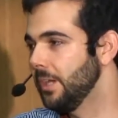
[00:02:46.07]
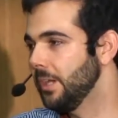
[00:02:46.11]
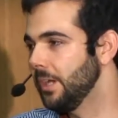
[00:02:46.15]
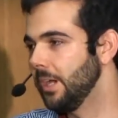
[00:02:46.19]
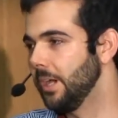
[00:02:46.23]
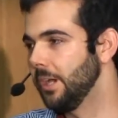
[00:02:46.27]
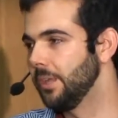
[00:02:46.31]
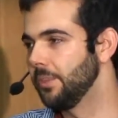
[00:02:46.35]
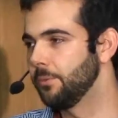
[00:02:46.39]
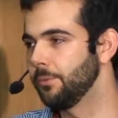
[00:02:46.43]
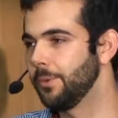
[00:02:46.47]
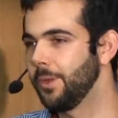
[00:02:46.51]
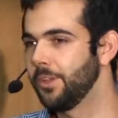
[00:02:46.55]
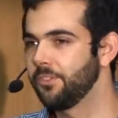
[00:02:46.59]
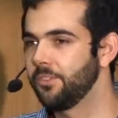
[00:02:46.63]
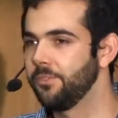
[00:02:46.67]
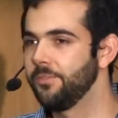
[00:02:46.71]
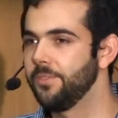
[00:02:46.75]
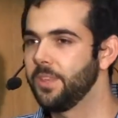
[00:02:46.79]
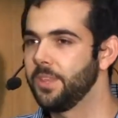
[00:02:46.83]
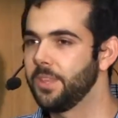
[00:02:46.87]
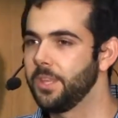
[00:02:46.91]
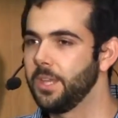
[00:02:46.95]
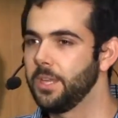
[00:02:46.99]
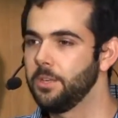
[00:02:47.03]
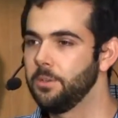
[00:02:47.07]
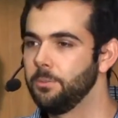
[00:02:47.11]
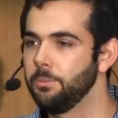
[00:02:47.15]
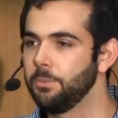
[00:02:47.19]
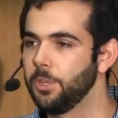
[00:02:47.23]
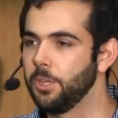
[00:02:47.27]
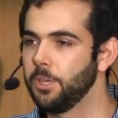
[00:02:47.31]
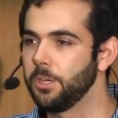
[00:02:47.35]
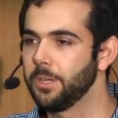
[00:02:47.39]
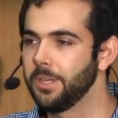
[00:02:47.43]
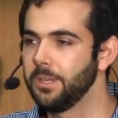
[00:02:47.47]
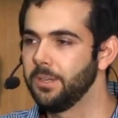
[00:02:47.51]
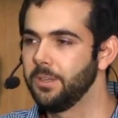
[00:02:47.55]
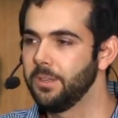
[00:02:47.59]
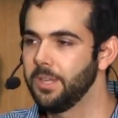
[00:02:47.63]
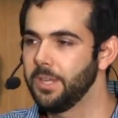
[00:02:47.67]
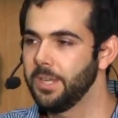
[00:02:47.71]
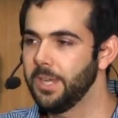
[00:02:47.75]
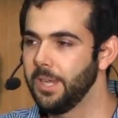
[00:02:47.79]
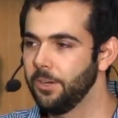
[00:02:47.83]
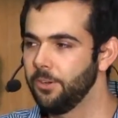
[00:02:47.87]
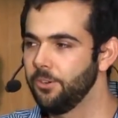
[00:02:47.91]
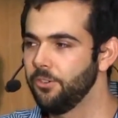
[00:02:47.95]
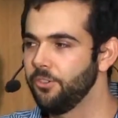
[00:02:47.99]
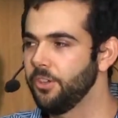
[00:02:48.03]
and the rest of it that you plug into the
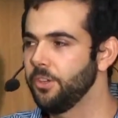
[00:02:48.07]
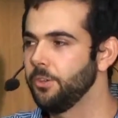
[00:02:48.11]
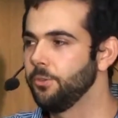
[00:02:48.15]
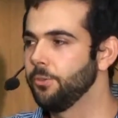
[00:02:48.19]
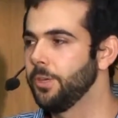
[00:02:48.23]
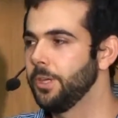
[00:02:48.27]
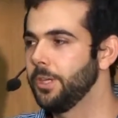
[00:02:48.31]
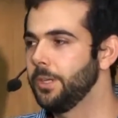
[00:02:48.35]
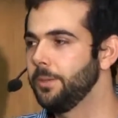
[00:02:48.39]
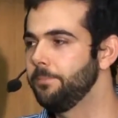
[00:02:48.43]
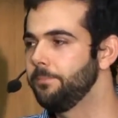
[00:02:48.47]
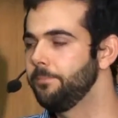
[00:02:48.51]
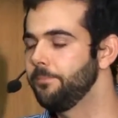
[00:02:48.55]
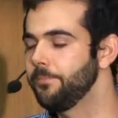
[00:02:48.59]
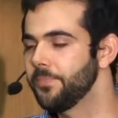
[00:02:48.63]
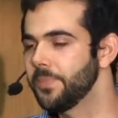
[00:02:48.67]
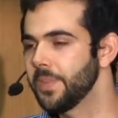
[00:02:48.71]
energy grid.